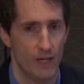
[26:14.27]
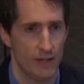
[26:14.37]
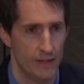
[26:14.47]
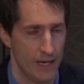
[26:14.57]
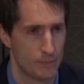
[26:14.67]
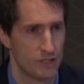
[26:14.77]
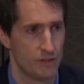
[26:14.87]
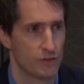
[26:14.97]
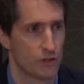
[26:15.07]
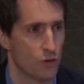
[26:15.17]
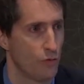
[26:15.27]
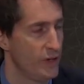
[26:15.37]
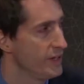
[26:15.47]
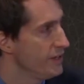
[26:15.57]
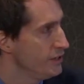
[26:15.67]
The absence of
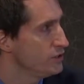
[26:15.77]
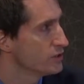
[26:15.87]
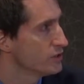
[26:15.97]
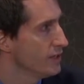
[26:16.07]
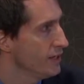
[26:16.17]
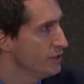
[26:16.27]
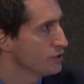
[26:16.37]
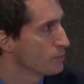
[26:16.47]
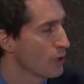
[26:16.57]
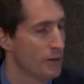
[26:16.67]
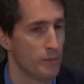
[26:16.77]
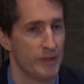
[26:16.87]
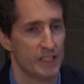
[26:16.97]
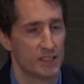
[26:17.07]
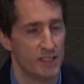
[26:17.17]
dystrophin is, is the problem in
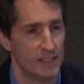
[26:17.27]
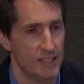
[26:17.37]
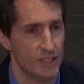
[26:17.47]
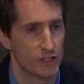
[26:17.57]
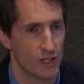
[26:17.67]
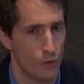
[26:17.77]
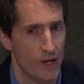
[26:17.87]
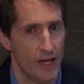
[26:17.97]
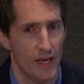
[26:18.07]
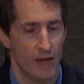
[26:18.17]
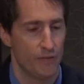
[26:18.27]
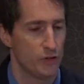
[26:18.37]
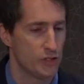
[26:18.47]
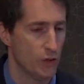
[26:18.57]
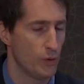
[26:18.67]
this disease. So if you
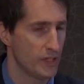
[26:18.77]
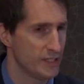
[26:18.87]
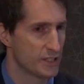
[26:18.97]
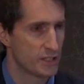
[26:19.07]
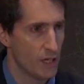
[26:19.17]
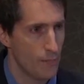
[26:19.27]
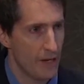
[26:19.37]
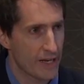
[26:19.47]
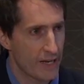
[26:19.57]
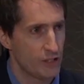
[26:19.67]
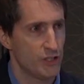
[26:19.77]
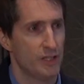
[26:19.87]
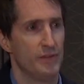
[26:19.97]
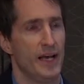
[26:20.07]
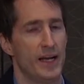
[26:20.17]
show at least some mitigation
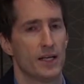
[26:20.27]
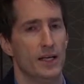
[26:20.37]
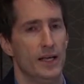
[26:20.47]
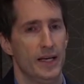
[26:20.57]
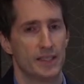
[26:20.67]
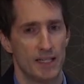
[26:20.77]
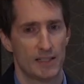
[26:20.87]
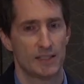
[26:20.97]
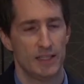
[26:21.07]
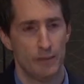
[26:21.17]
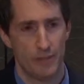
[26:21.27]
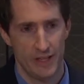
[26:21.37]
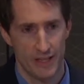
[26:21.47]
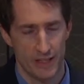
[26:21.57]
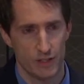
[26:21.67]
of that, it's not the same
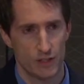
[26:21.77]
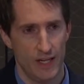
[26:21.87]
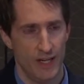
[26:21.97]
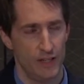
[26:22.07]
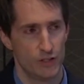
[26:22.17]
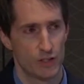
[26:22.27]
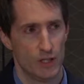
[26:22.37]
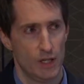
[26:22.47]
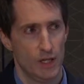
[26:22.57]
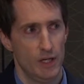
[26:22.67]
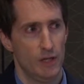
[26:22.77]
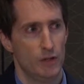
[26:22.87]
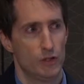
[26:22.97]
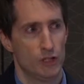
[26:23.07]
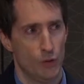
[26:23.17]
thing as, as
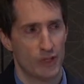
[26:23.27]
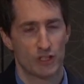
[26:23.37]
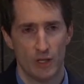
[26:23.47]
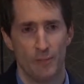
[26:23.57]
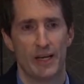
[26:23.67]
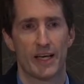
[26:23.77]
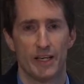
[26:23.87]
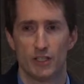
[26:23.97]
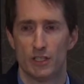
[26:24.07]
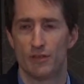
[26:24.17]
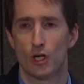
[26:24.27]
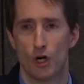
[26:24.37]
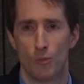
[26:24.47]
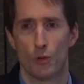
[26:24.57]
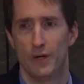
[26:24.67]
showing some mitigation of a
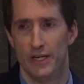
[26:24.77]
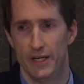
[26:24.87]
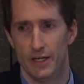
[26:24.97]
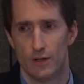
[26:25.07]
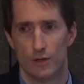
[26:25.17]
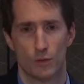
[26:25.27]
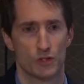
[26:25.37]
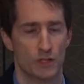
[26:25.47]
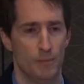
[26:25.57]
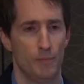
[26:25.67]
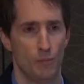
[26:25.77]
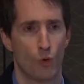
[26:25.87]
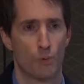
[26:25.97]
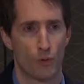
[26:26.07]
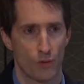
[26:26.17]
comorbidity or some
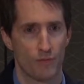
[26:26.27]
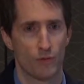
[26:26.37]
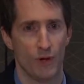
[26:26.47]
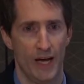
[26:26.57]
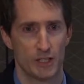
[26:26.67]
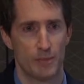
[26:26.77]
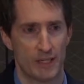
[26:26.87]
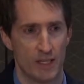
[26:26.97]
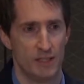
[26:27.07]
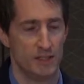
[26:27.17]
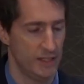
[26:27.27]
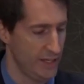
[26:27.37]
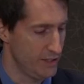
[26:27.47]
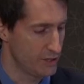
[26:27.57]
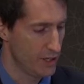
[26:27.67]
more peripheral aspect of the
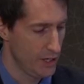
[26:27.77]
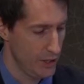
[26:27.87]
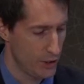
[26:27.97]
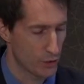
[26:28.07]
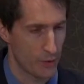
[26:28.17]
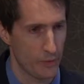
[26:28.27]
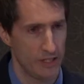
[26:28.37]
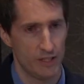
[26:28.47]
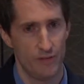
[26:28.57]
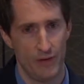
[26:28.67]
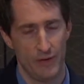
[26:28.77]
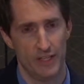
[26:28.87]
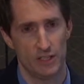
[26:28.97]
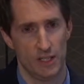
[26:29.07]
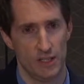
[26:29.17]
disease. You're going right to the
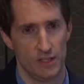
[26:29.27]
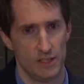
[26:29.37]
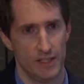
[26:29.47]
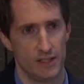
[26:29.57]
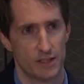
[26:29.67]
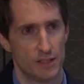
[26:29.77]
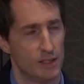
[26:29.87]
foundation of the disease.